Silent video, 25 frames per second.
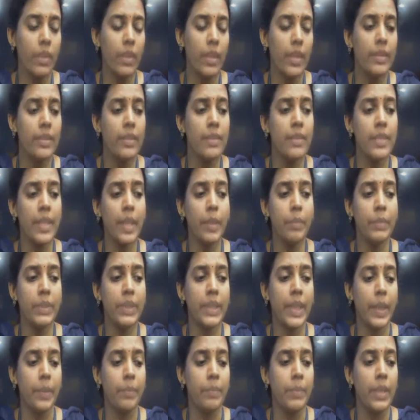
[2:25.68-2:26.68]
At the same
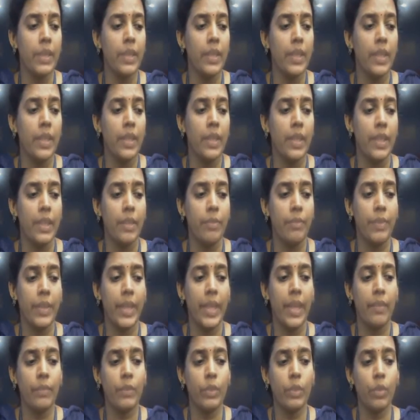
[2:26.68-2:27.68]
time, if I
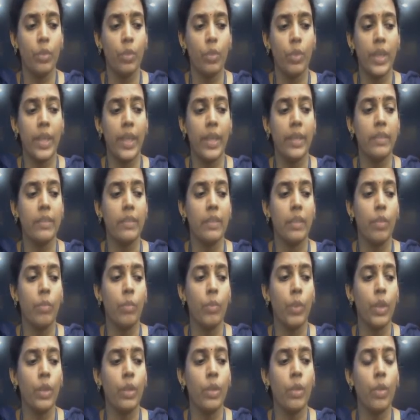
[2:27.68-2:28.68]
have to look at
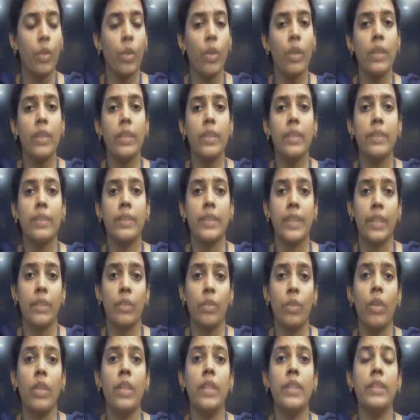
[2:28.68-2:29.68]
what are all the
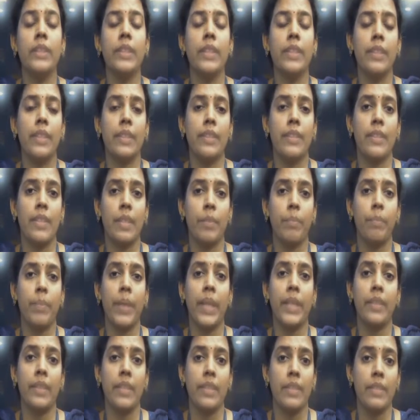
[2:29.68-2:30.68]
technology that is
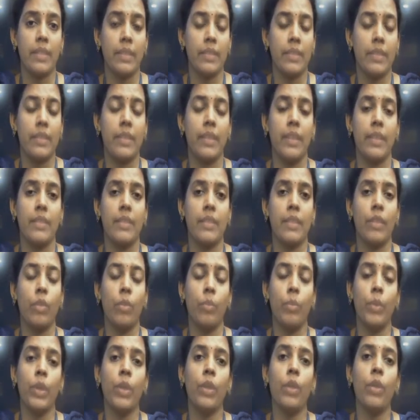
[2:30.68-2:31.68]
impacting such things,
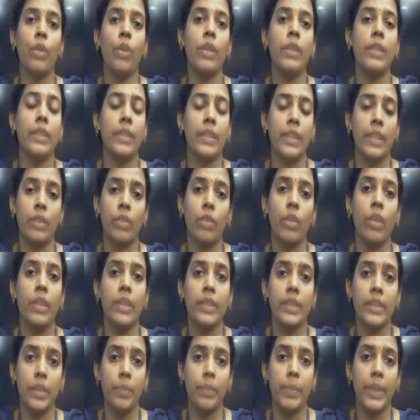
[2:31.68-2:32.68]
what are all the
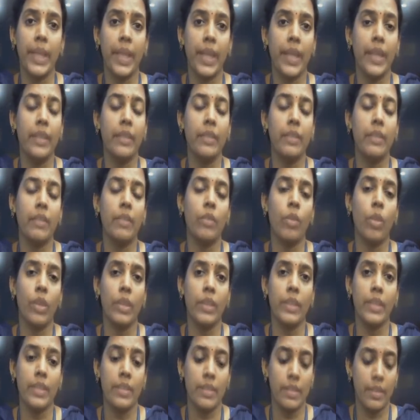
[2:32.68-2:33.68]
technology behind
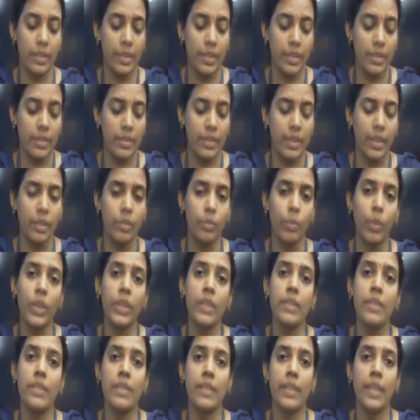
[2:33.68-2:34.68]
all these things and
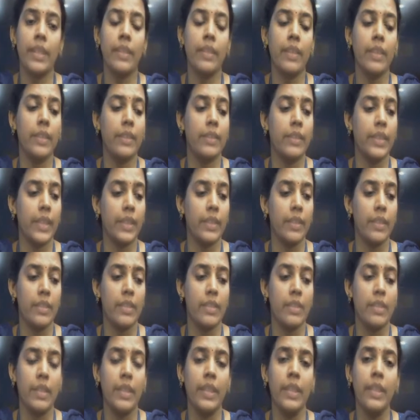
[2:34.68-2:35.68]
what is trending in the
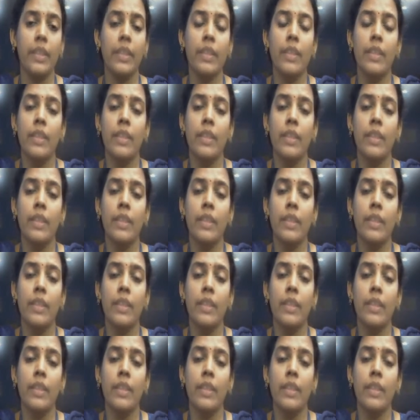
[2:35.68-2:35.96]
industry.